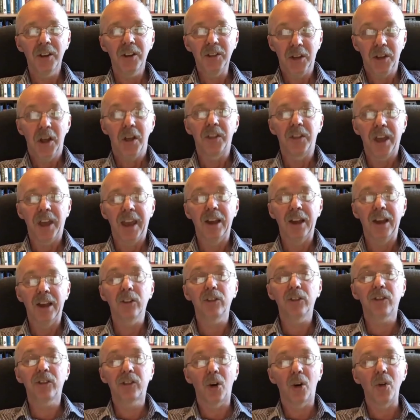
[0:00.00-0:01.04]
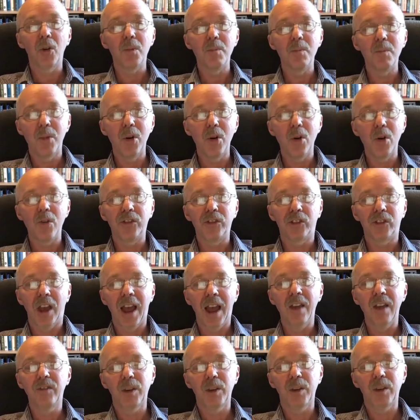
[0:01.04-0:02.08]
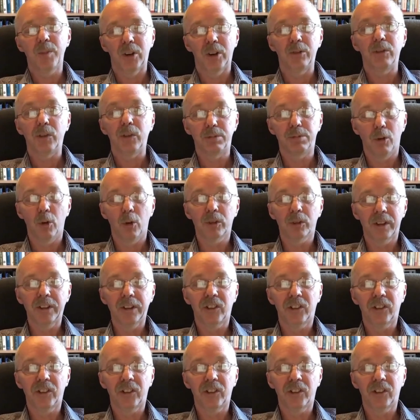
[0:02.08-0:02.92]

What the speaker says: the hills don't move. So everybody was broadly